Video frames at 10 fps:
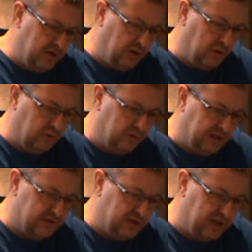You
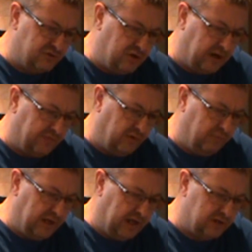couldn't detract
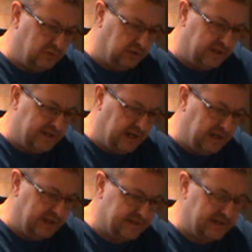from the actual design
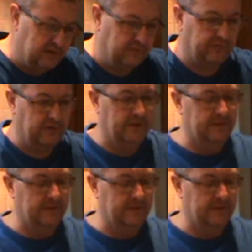itself,